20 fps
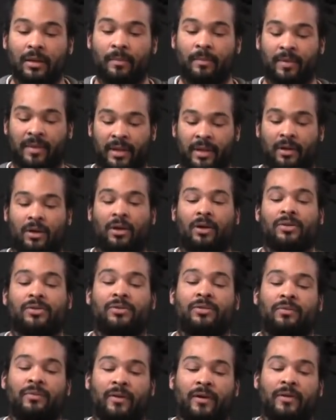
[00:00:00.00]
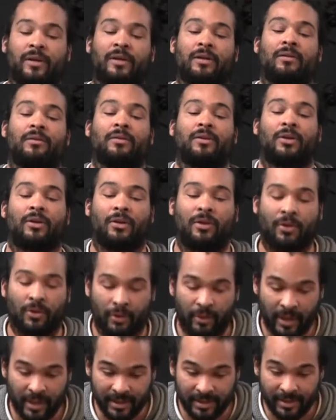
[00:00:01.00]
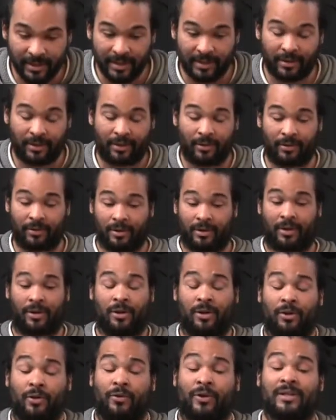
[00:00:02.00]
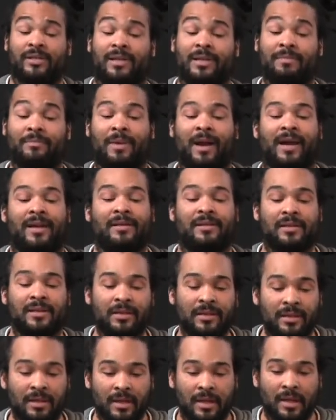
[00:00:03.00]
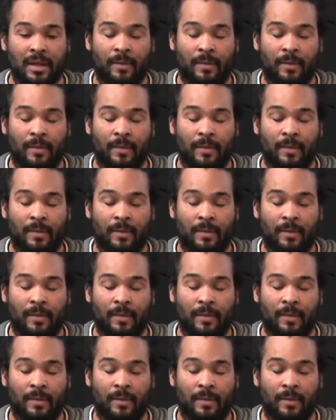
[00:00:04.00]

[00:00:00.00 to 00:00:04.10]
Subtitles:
but then also very curiously minded,